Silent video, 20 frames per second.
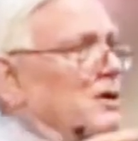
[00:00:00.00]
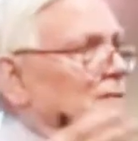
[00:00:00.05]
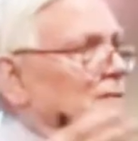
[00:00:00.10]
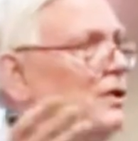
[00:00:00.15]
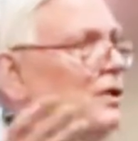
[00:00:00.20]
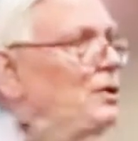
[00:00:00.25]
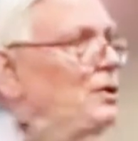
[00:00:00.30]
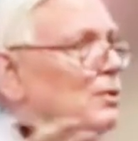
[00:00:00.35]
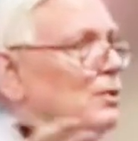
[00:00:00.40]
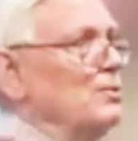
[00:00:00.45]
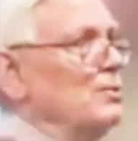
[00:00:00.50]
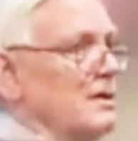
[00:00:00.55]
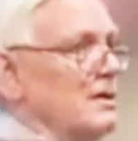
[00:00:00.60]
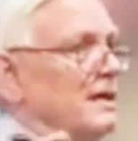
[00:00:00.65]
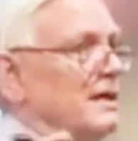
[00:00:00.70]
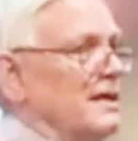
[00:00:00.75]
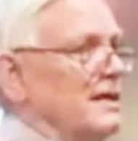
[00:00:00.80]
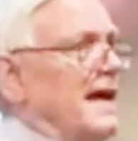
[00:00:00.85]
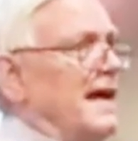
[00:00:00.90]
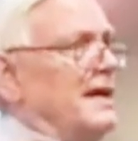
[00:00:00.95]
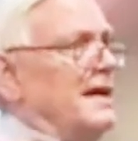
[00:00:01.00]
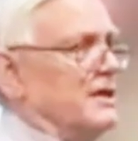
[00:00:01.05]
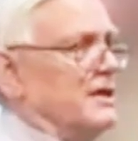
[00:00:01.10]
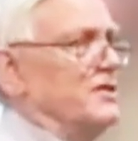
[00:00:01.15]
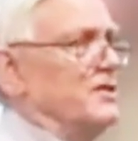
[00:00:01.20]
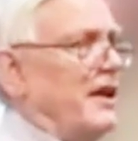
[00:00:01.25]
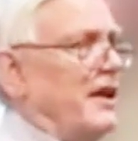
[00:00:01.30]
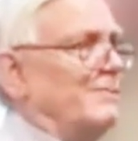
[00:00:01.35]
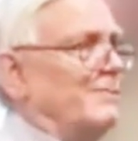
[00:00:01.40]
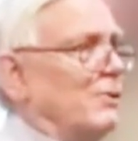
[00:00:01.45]
of view in that
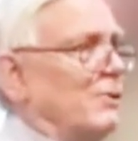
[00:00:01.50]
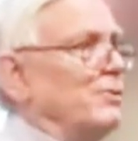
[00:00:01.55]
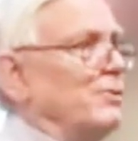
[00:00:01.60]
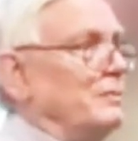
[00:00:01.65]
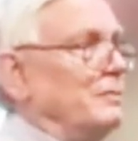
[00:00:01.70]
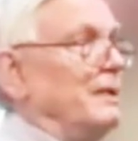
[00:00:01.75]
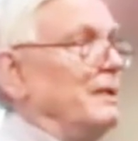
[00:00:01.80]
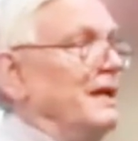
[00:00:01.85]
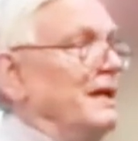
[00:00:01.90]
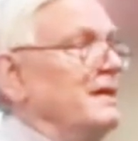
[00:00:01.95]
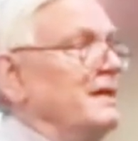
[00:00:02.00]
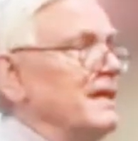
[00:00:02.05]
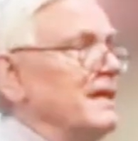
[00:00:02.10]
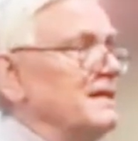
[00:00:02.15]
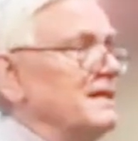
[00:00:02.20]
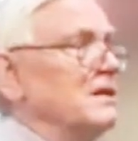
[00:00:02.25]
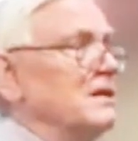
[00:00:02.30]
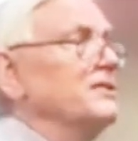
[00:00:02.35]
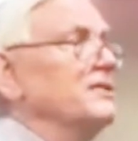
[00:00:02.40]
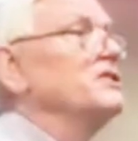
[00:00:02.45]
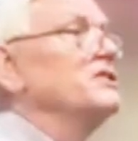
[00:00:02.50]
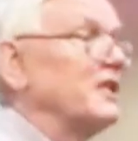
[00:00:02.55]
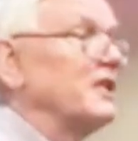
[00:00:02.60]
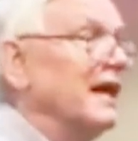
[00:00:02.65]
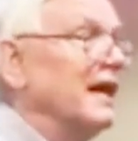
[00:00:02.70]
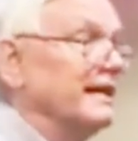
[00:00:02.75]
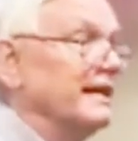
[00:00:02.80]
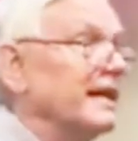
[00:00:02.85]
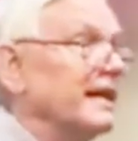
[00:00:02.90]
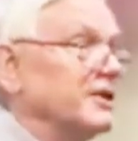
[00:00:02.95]
example would be that there is
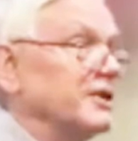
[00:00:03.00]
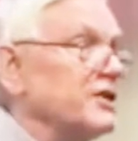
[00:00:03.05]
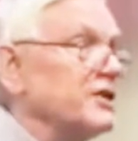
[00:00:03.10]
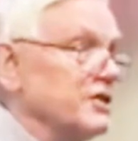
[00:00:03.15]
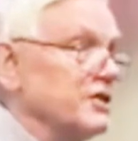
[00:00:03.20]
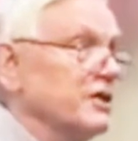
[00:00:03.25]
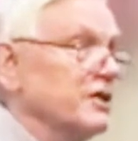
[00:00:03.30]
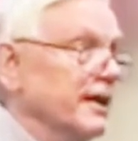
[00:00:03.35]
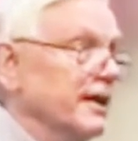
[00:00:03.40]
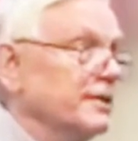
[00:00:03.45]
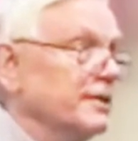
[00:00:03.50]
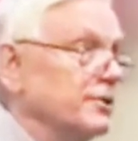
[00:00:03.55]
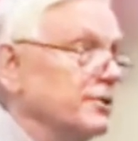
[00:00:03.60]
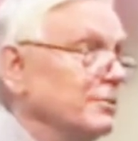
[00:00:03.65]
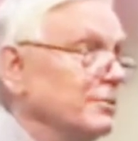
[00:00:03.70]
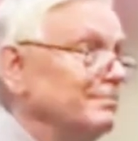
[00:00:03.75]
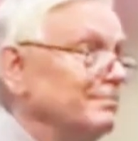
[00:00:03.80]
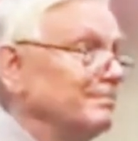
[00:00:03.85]
dialectics in nature.